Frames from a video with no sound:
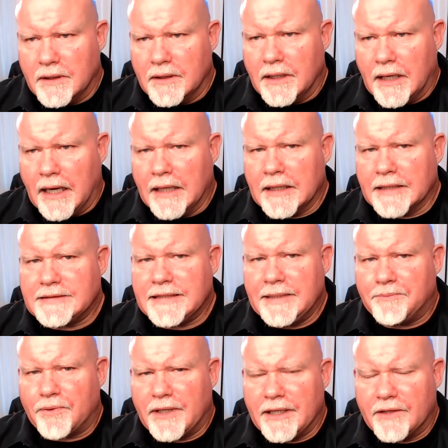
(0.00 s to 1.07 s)
I like to
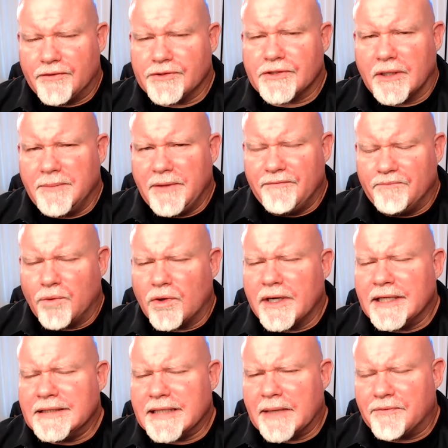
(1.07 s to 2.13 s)
eat pretty good. There's going to be more
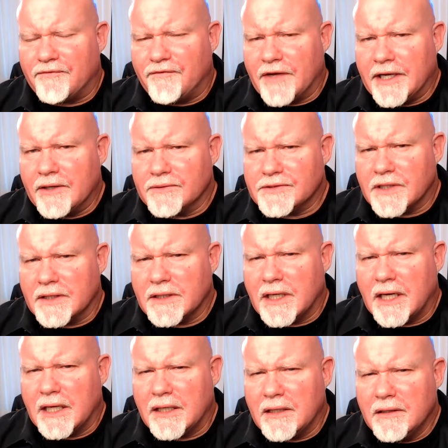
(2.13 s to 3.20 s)
in-depth videos on
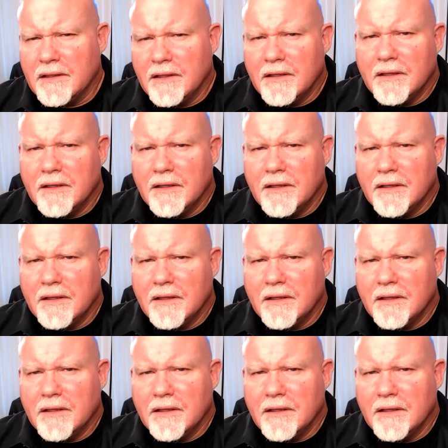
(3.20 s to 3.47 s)
that,